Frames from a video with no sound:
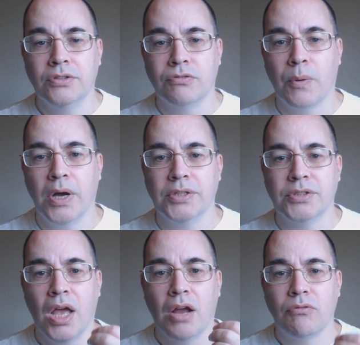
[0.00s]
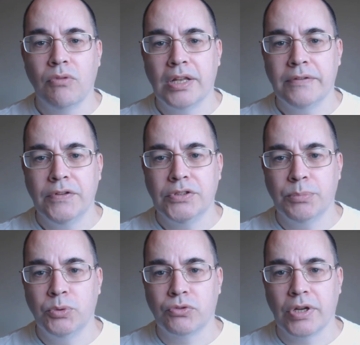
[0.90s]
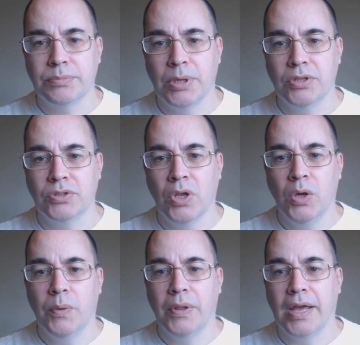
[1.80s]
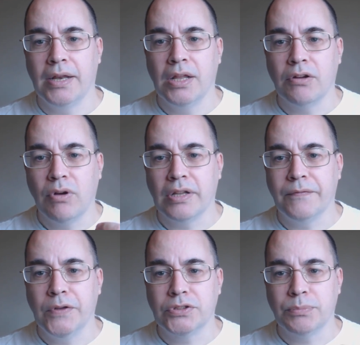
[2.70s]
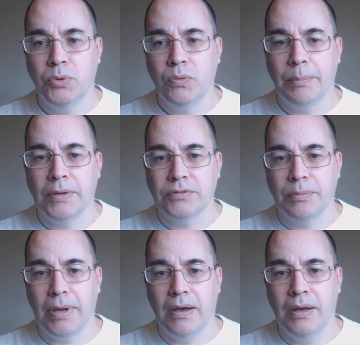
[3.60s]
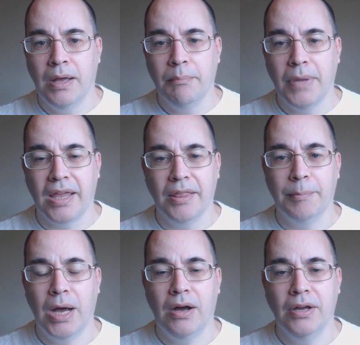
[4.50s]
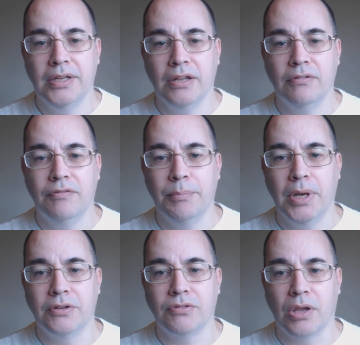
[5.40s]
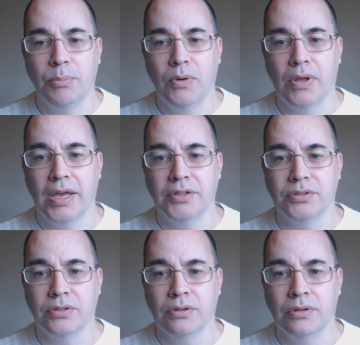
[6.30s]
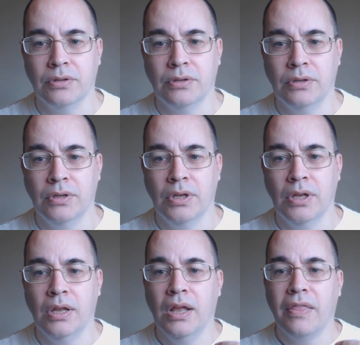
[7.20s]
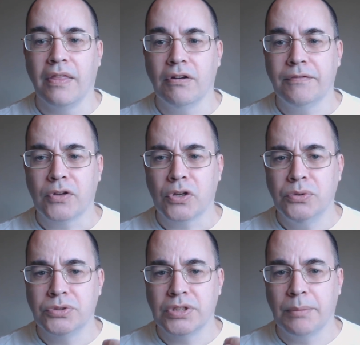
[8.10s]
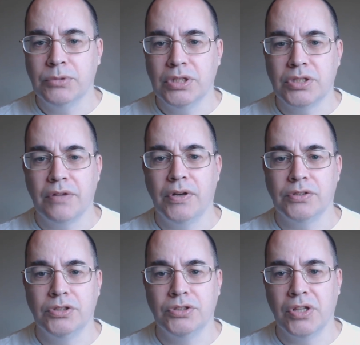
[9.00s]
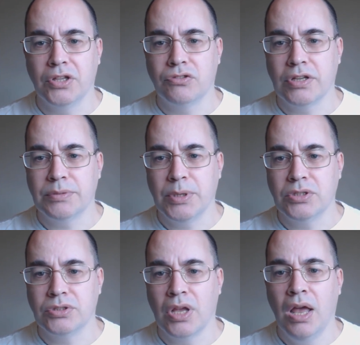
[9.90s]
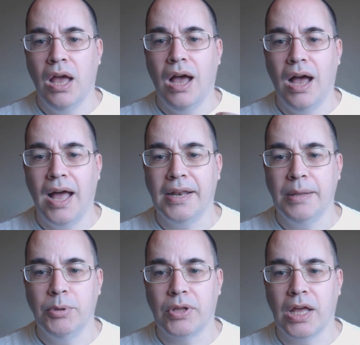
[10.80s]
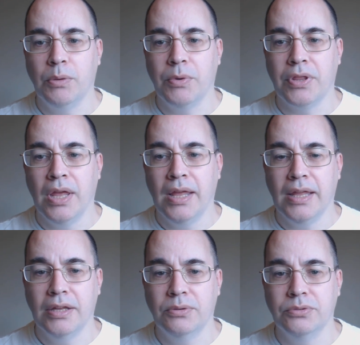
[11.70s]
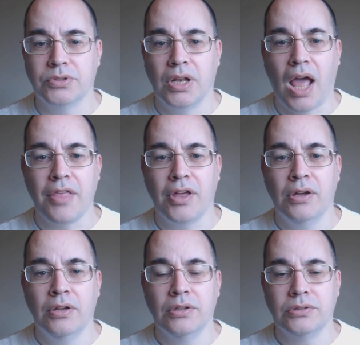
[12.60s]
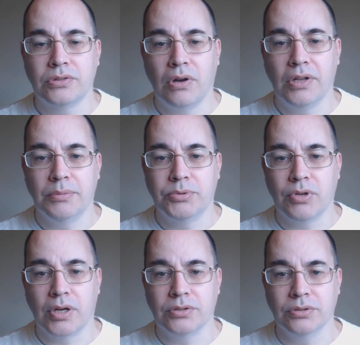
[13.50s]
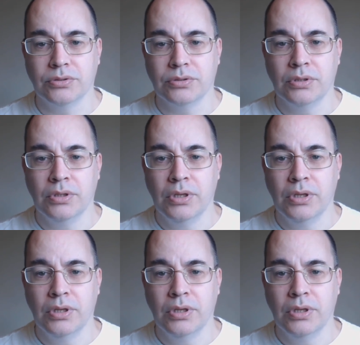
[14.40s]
This requires relatively small transmitters with, again, relatively small amounts of power, making them ideal for military communication. There are, of course, some disadvantages in that transmissions are unable to cope with hills and other solid obstructions.